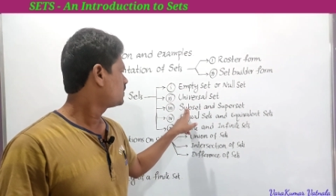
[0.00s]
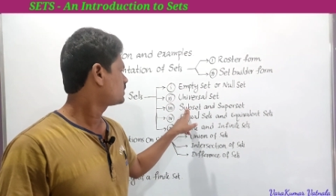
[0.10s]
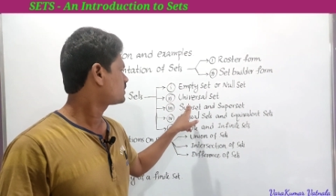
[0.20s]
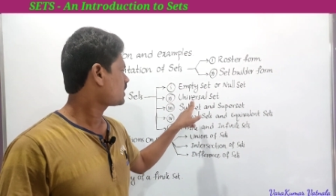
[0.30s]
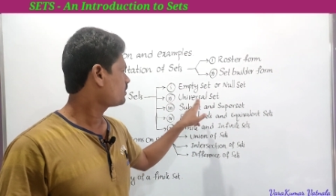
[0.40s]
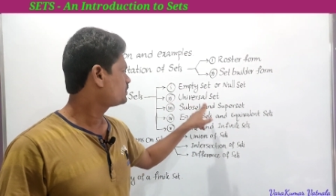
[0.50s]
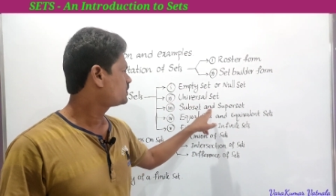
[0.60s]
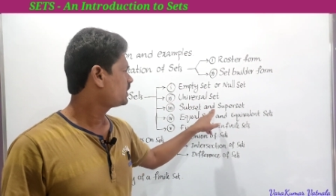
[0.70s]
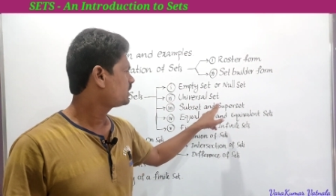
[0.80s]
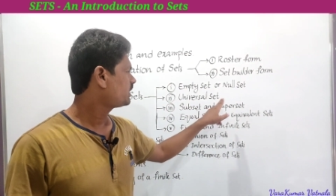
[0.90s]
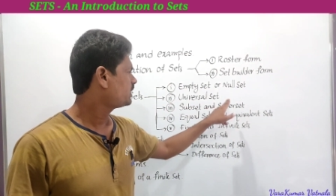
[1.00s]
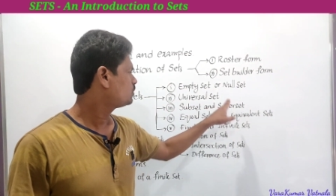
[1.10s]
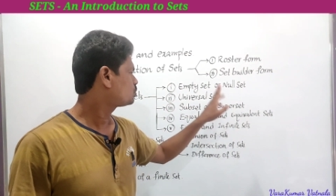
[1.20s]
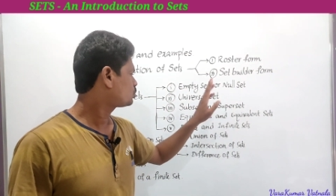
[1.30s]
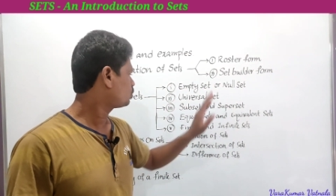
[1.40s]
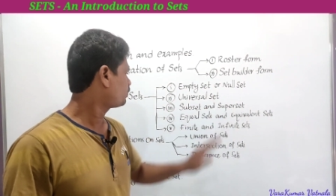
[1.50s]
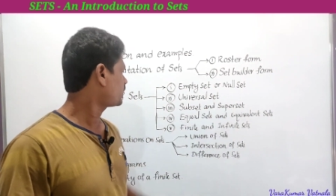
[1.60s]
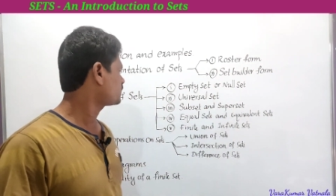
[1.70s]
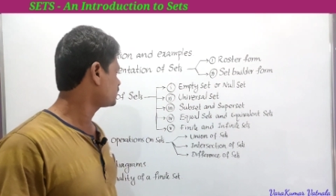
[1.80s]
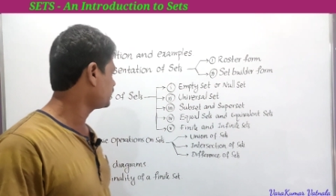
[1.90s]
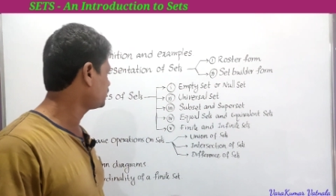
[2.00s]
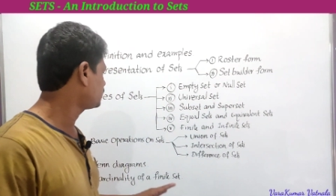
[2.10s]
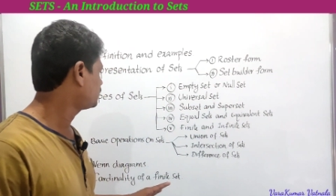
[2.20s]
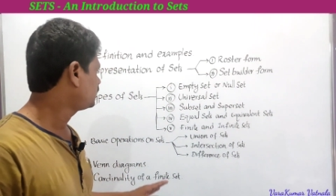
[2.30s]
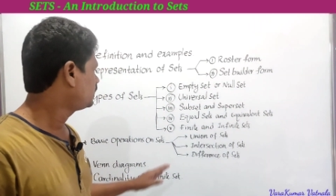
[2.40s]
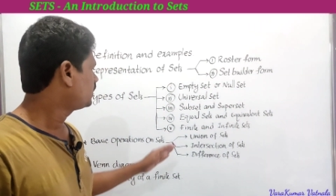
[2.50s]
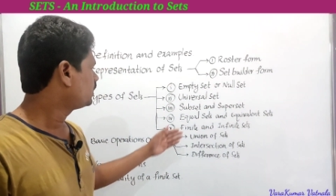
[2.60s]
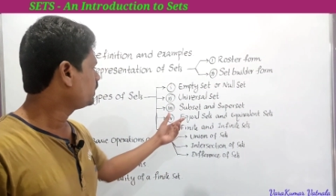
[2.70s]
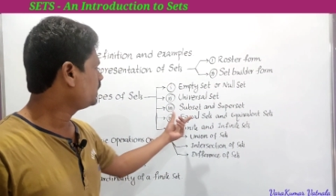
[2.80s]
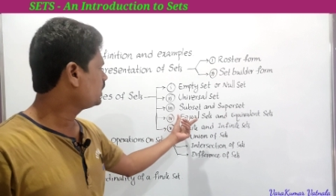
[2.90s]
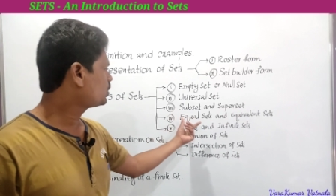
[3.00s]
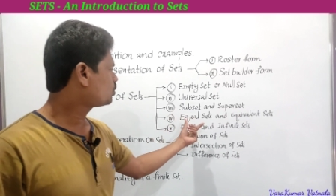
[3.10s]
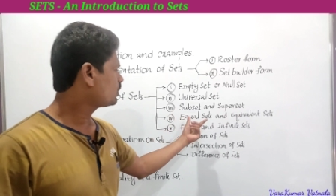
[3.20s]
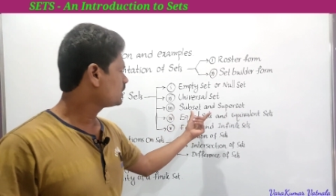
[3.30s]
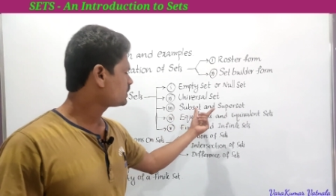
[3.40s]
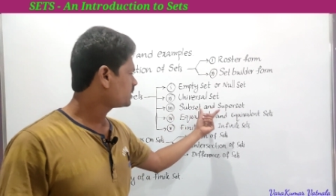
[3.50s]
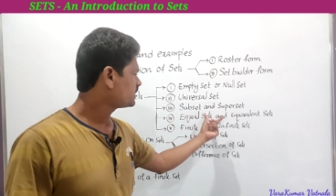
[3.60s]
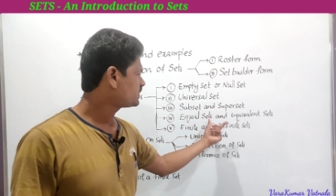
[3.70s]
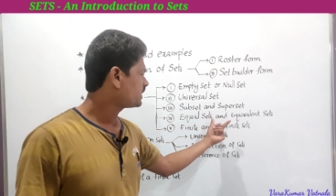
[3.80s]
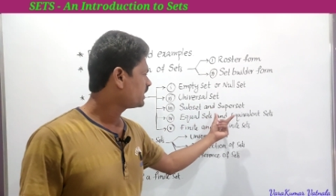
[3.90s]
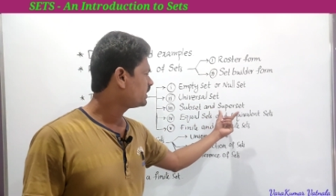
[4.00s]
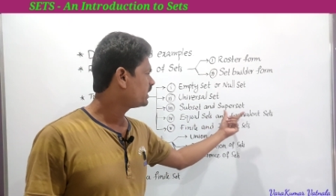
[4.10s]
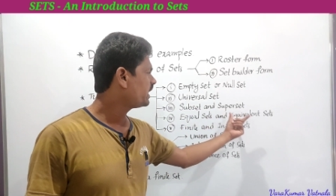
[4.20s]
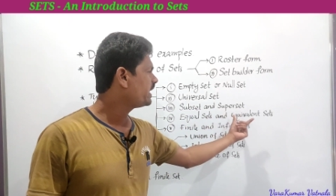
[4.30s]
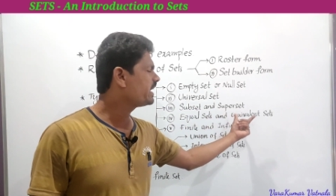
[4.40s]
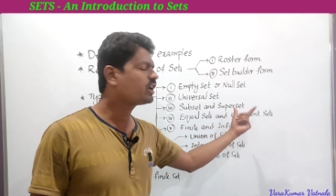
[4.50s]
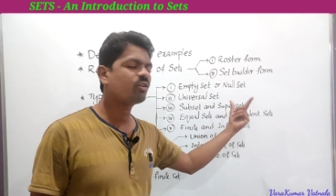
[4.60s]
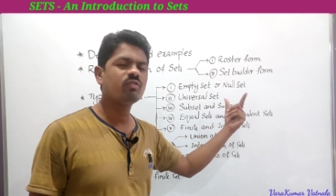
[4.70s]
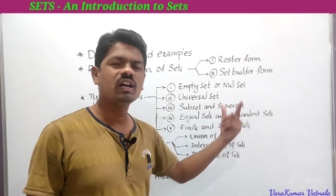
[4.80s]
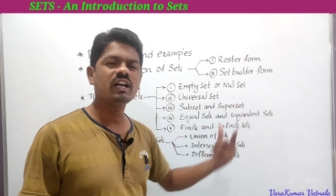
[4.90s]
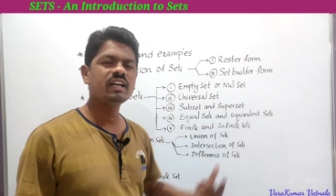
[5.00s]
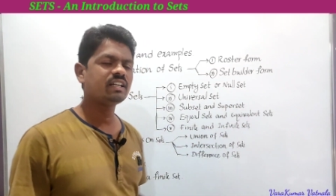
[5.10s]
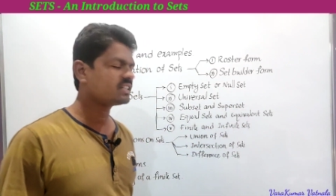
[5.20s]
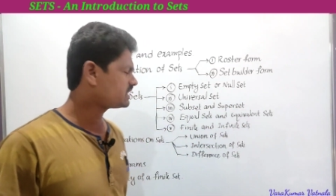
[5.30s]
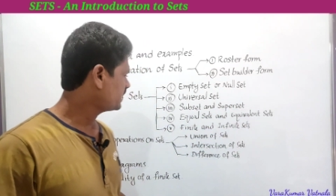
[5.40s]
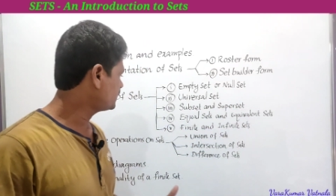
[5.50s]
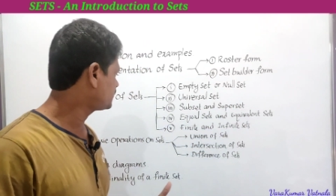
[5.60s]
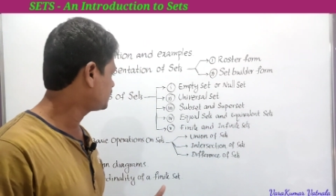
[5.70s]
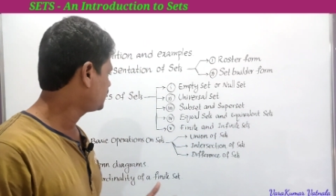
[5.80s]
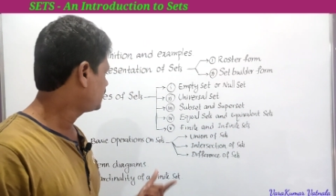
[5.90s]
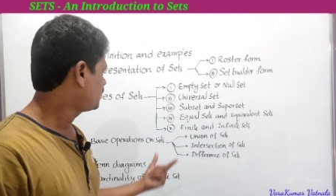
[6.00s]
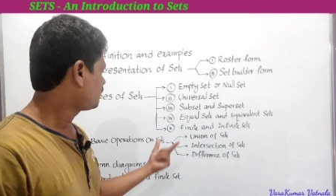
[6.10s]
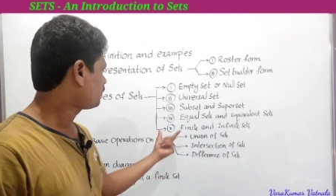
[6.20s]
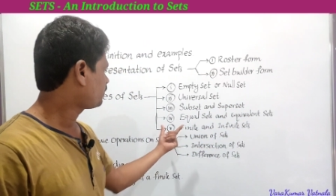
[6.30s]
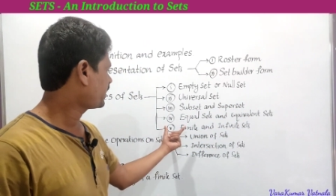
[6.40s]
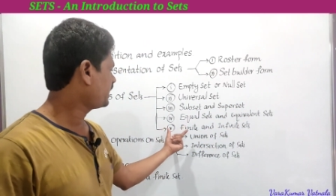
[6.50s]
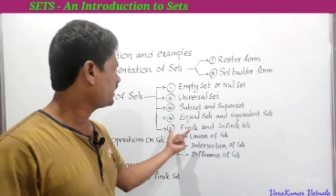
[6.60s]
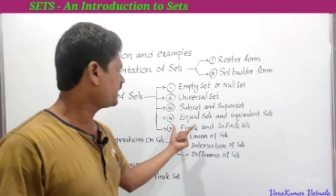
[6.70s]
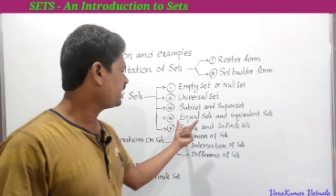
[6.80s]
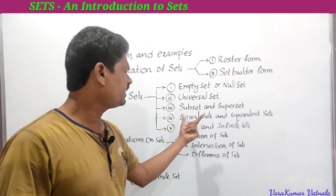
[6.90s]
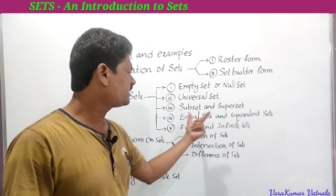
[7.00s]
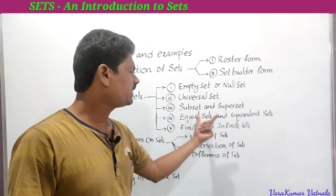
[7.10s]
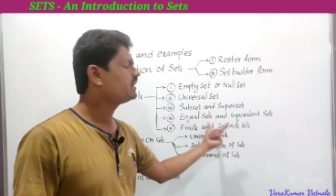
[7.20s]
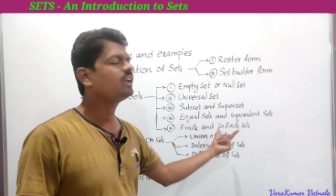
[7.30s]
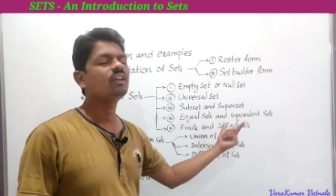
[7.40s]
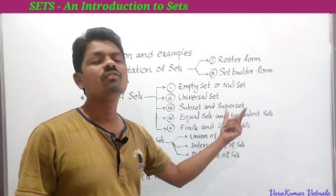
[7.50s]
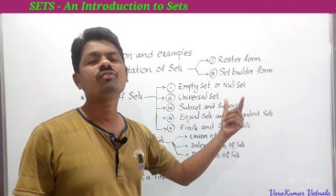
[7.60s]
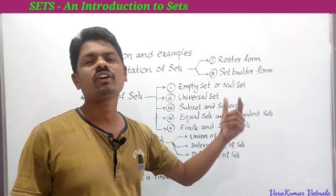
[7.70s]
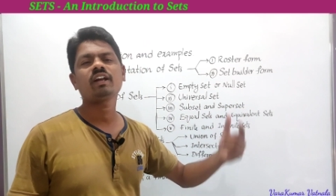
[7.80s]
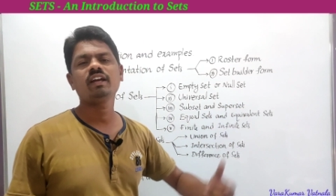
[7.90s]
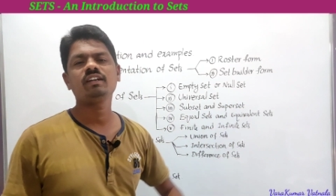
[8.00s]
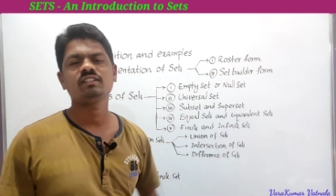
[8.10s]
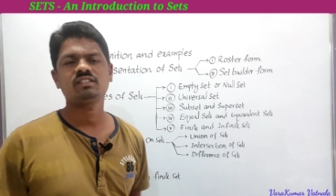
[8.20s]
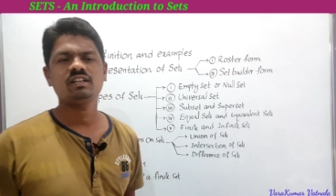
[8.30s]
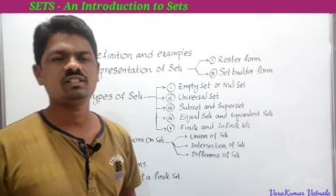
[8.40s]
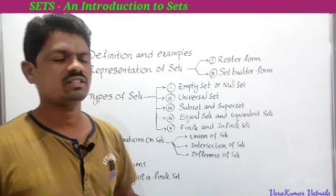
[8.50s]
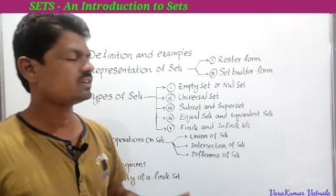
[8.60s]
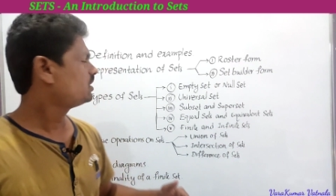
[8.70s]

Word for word: subset and superset equal sets and equivalent sets finite and infinite sets